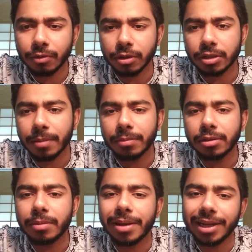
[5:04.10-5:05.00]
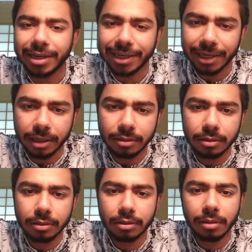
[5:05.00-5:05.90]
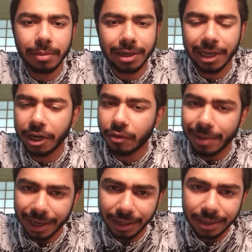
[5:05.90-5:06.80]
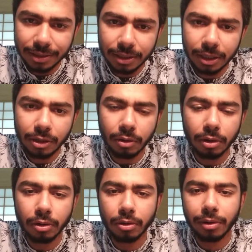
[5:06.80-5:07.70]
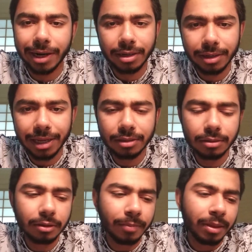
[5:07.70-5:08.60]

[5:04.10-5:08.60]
for example the malignant cancer the any kind of malignancy colon or rectal cancer